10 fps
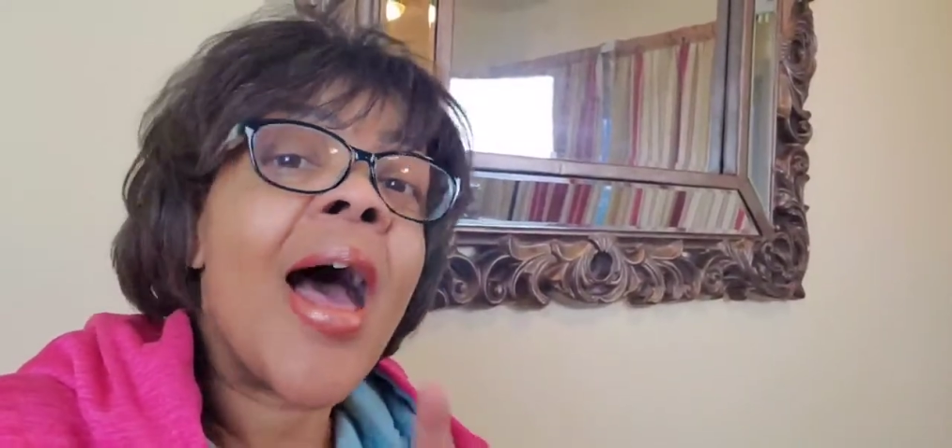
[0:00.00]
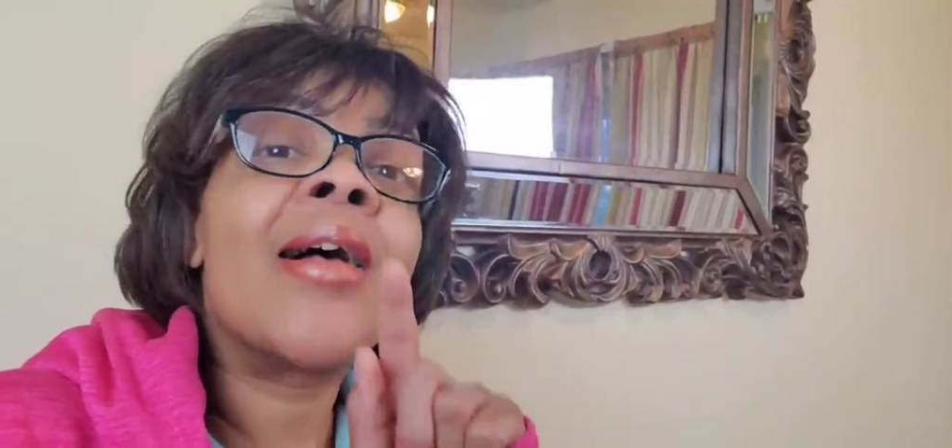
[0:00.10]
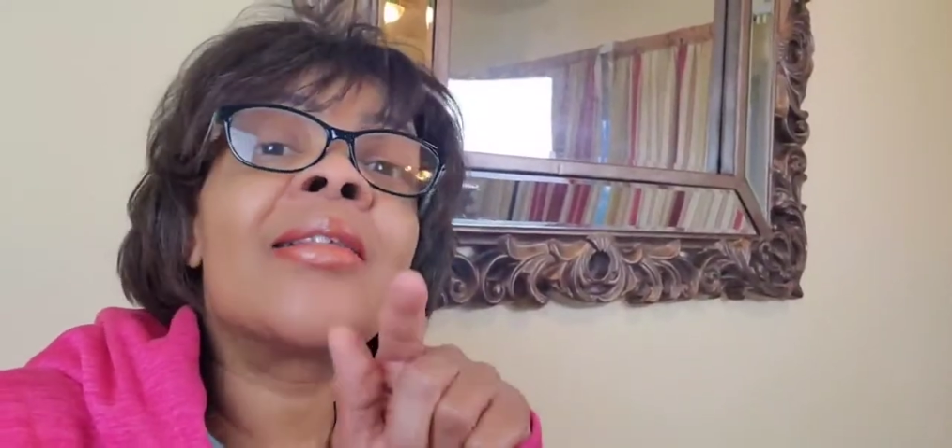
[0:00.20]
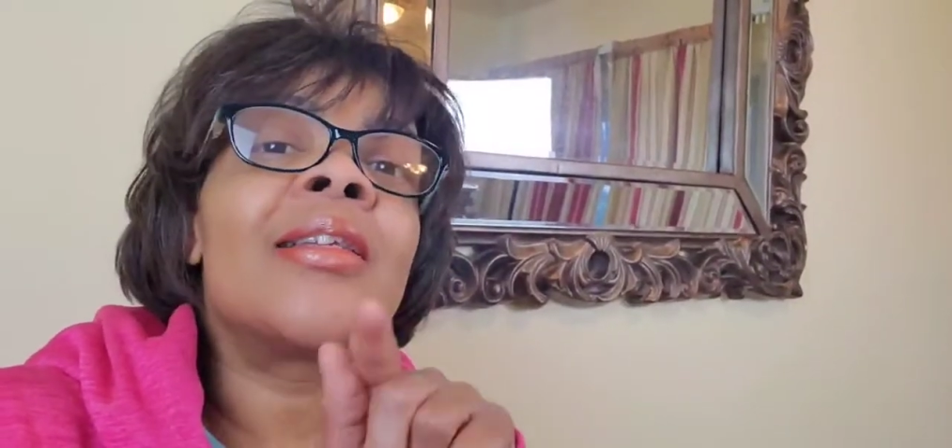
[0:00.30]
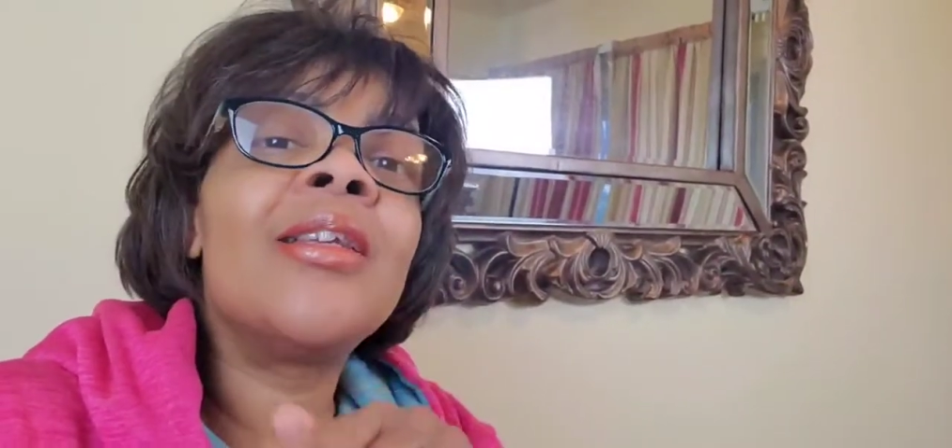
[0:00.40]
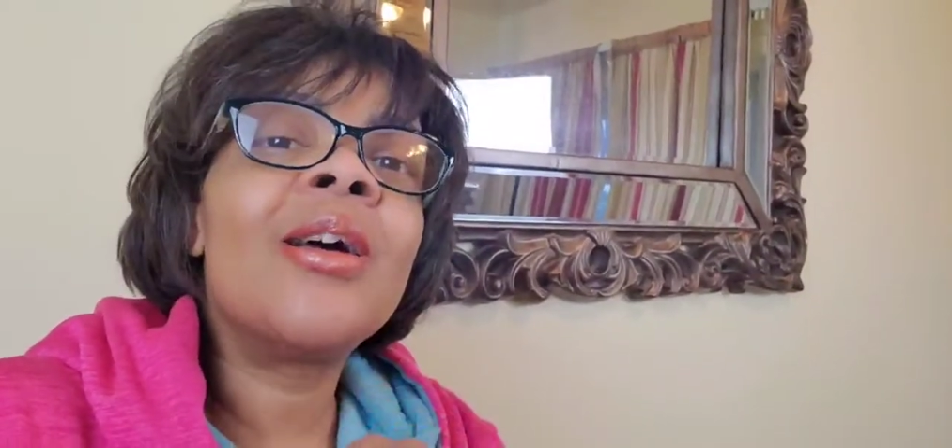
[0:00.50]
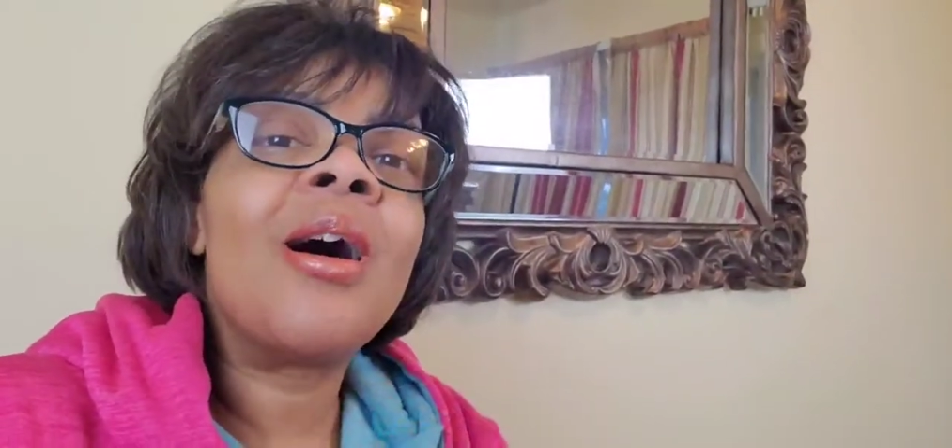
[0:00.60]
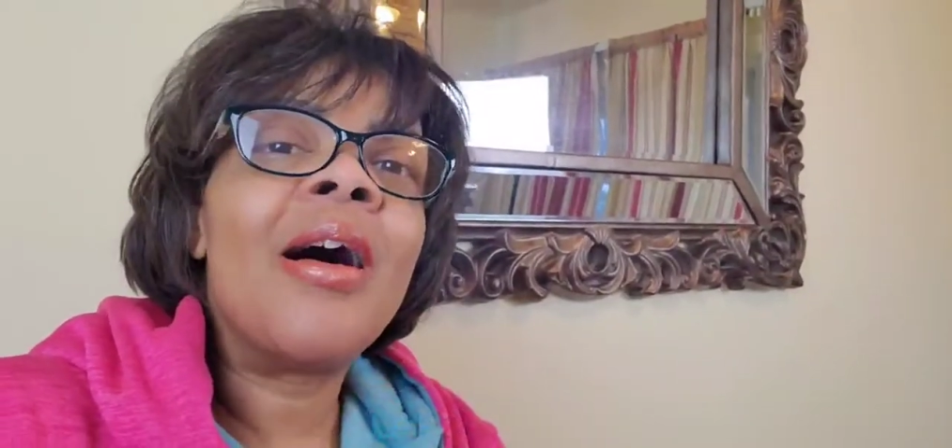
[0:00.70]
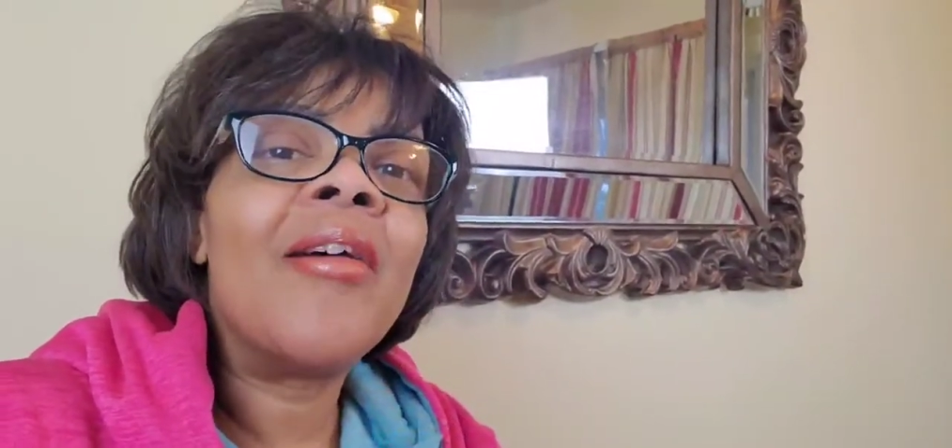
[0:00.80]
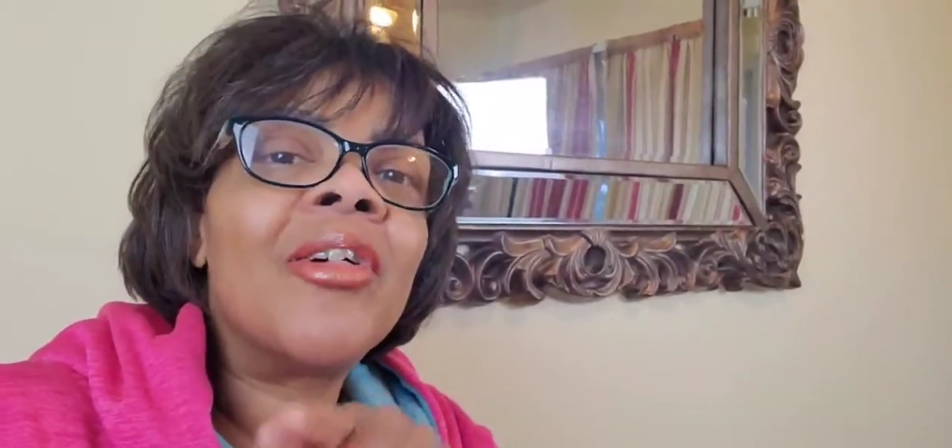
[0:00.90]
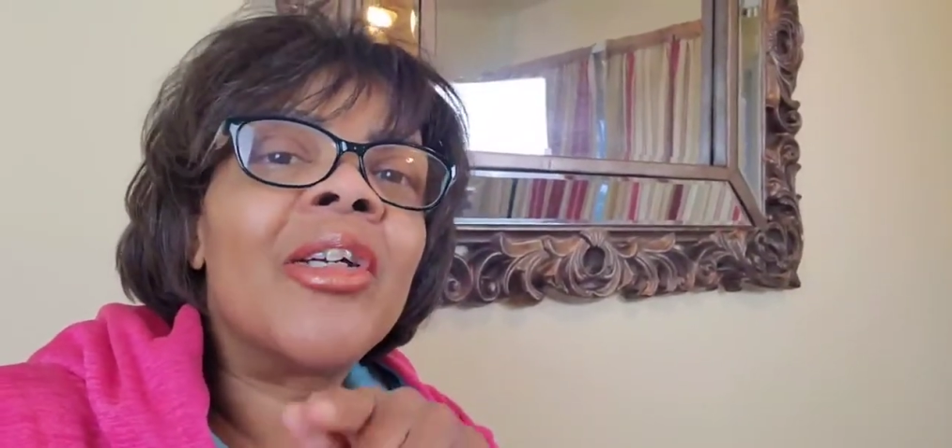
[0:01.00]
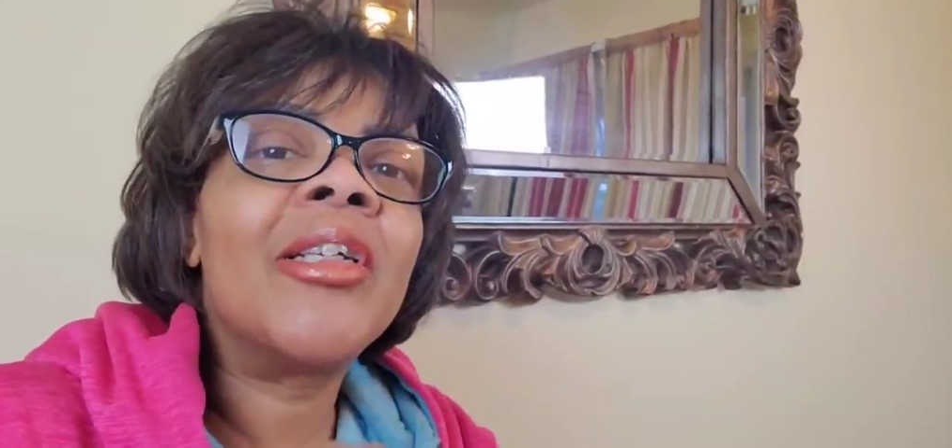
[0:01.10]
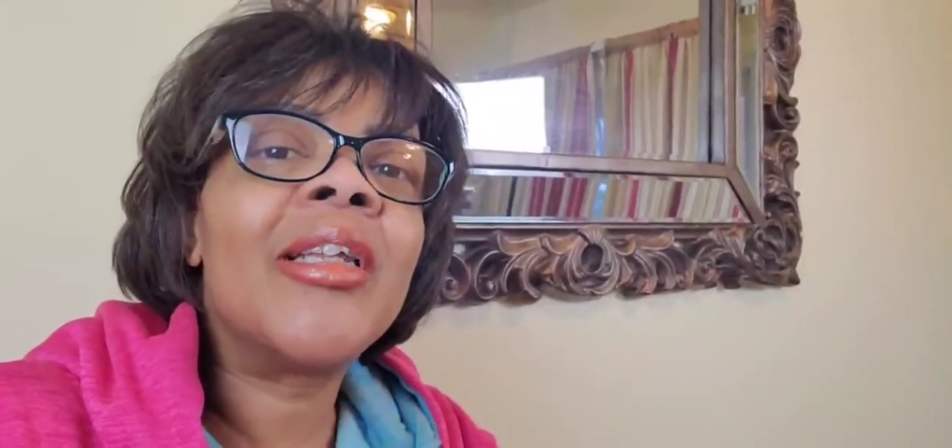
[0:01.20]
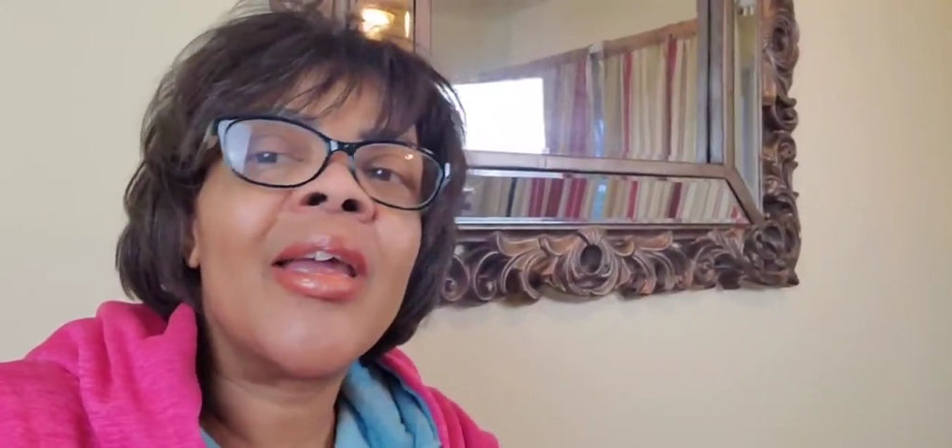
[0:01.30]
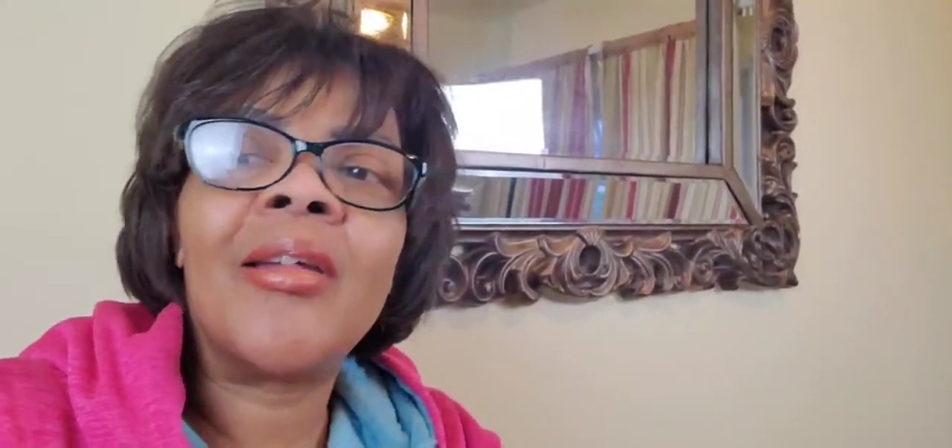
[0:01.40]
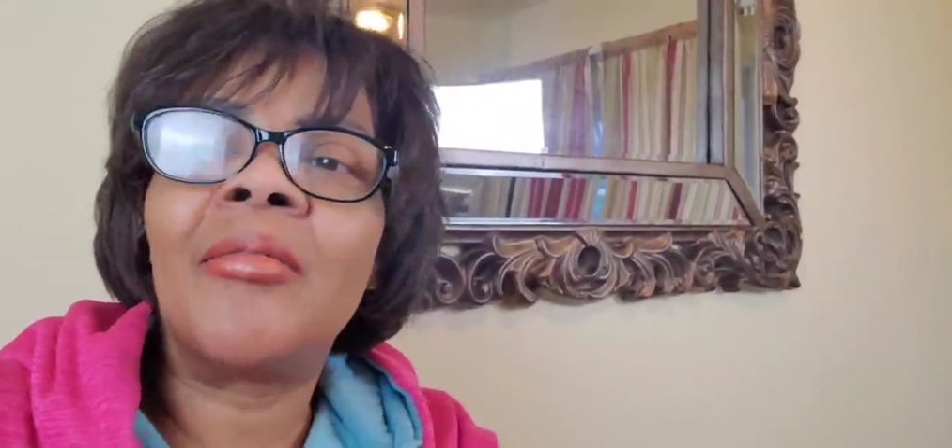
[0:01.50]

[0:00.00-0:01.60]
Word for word: I'll see y'all. Have a good day.